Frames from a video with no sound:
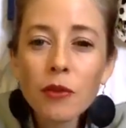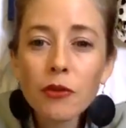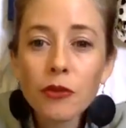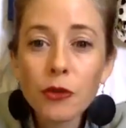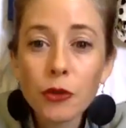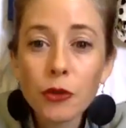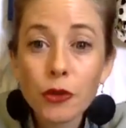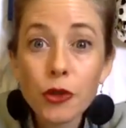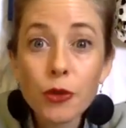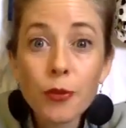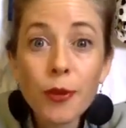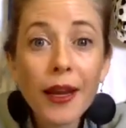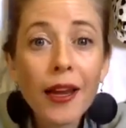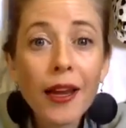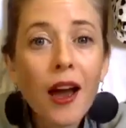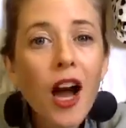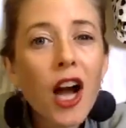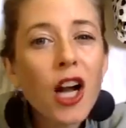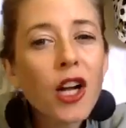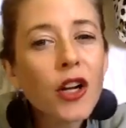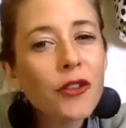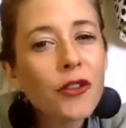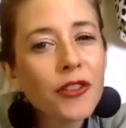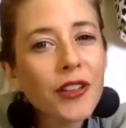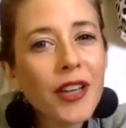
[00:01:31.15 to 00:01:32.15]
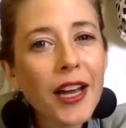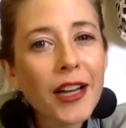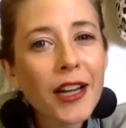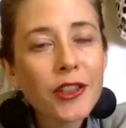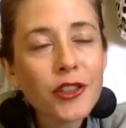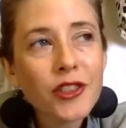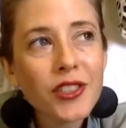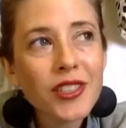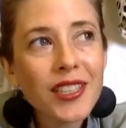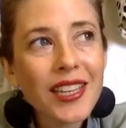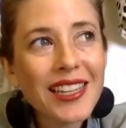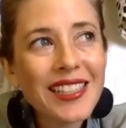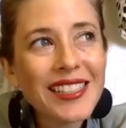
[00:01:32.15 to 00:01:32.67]
future biography
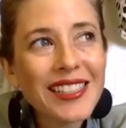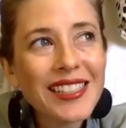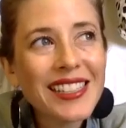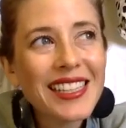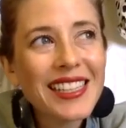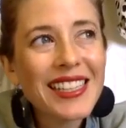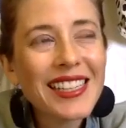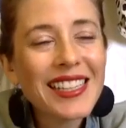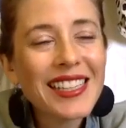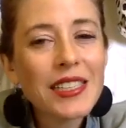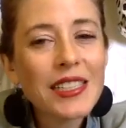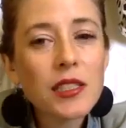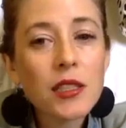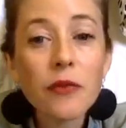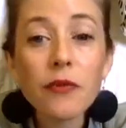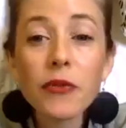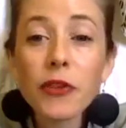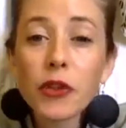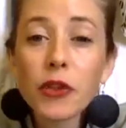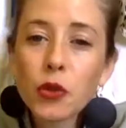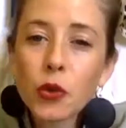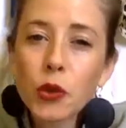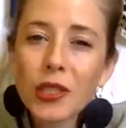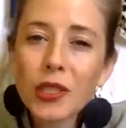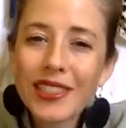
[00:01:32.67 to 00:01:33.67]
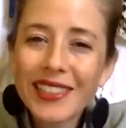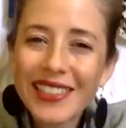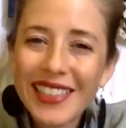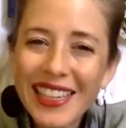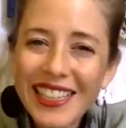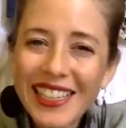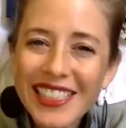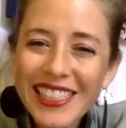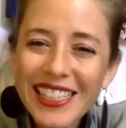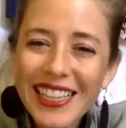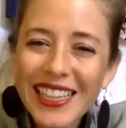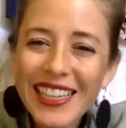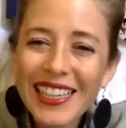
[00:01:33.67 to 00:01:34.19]
exercises, some
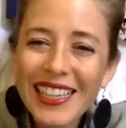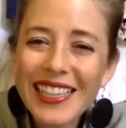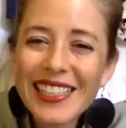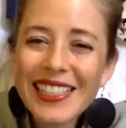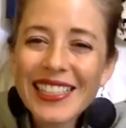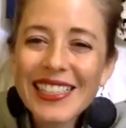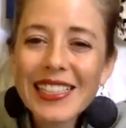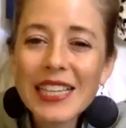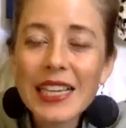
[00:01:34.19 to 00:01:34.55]
visualizations,